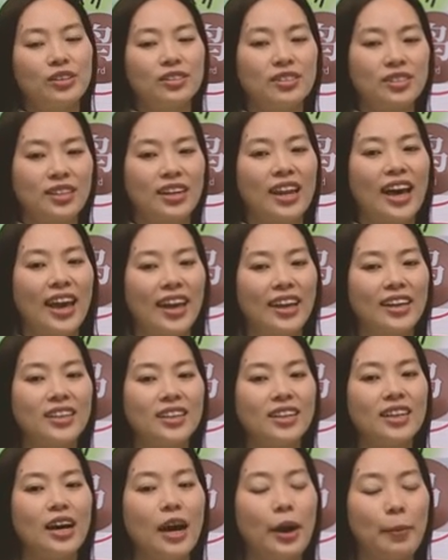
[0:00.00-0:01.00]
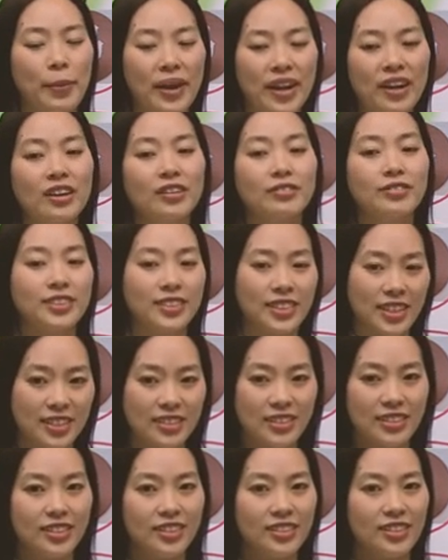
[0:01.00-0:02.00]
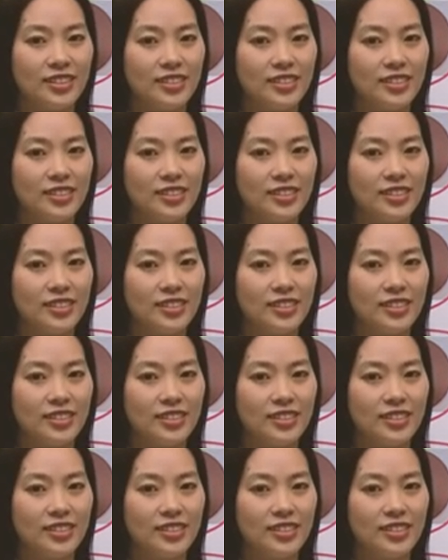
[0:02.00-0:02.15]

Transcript: like a pair of scissors.